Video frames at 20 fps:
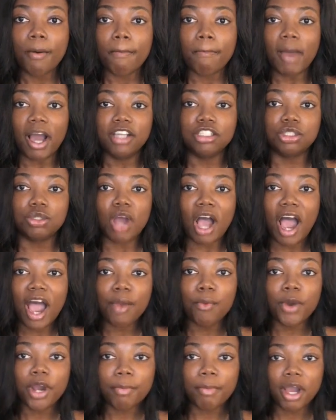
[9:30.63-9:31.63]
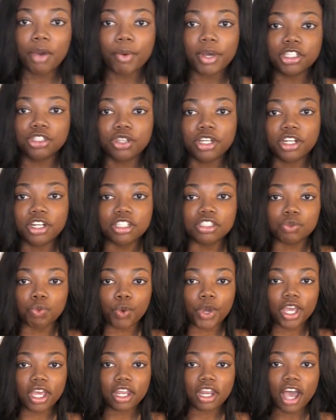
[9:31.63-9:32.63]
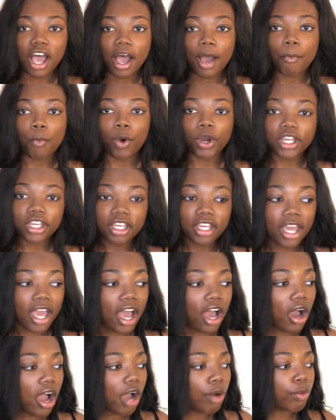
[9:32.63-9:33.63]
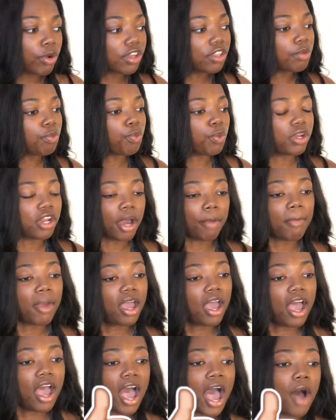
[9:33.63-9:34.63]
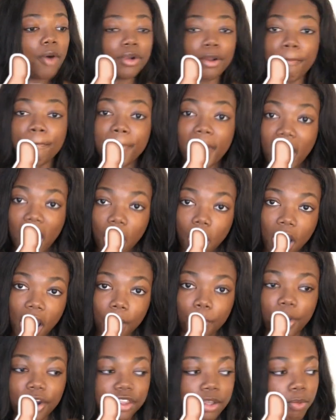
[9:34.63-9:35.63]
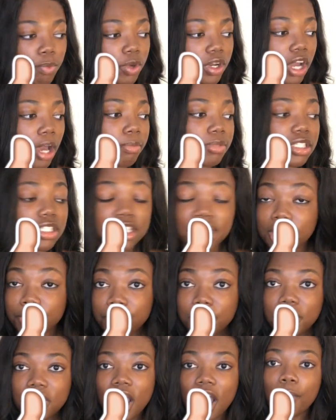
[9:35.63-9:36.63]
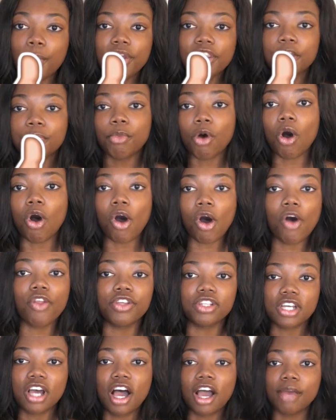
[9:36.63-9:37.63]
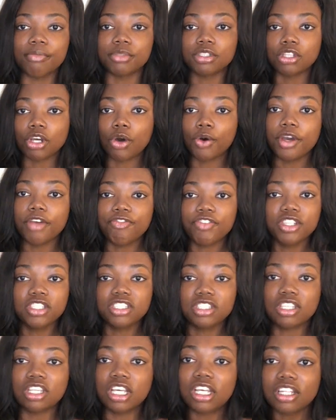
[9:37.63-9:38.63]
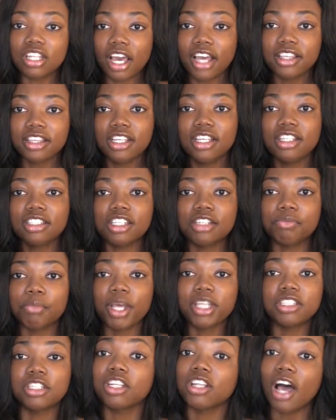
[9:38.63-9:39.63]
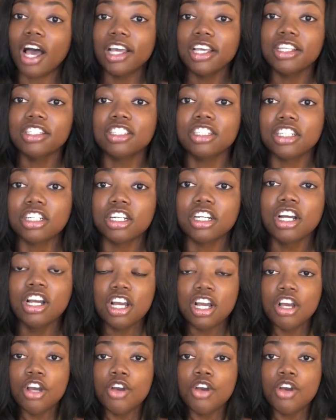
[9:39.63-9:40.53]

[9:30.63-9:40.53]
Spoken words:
mind you, I wear my waist trainers when I'm working out. I wear them when I'm out and about. I wear them when I'm sleeping. I wear them all the time. So if it's thin like this, it makes it a lot easier